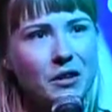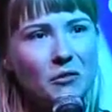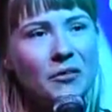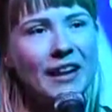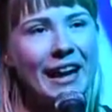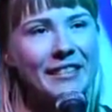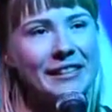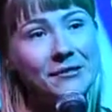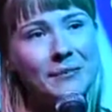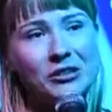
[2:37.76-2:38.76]
for the
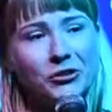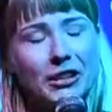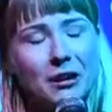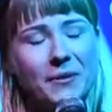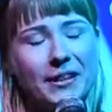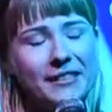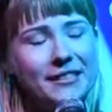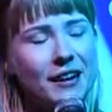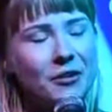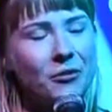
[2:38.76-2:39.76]
endless measuring up
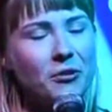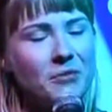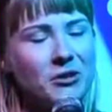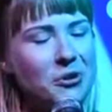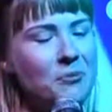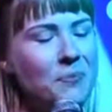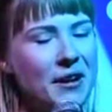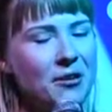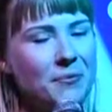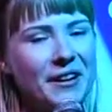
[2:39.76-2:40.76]
against other women with
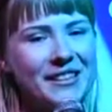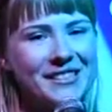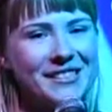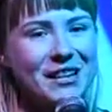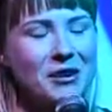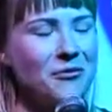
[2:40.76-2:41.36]
bigger busts,